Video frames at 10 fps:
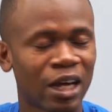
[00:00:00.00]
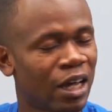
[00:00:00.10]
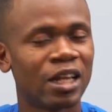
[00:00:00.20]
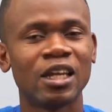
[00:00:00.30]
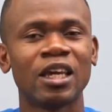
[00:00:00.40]

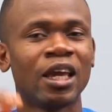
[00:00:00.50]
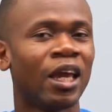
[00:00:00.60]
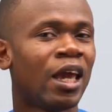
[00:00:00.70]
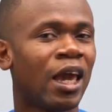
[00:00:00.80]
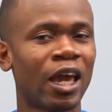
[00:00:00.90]
kindly
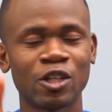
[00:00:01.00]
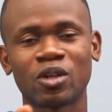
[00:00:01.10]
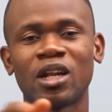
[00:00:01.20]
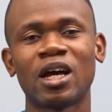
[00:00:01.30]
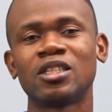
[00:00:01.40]
hit
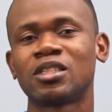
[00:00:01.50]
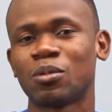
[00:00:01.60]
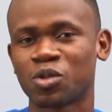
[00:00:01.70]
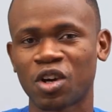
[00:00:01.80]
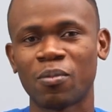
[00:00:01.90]
on that
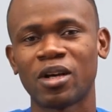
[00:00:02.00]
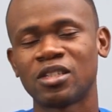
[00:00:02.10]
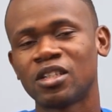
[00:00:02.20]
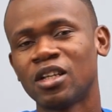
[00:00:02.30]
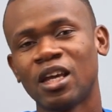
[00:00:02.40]
subscribe
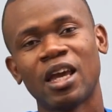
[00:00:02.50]
button